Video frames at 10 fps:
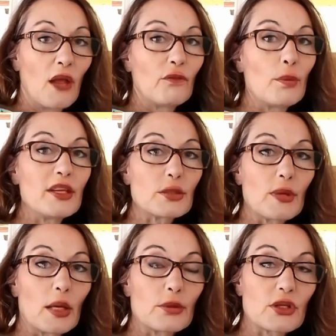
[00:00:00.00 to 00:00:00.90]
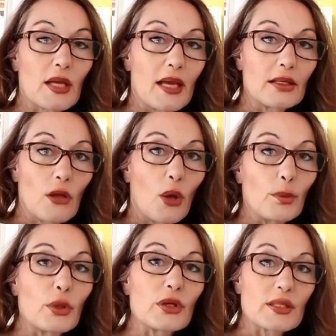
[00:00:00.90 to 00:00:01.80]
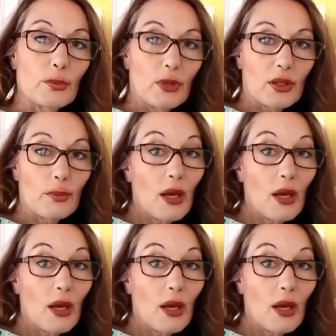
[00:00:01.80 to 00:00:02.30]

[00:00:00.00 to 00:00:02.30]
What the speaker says: For me to be able to get 9 books and bring them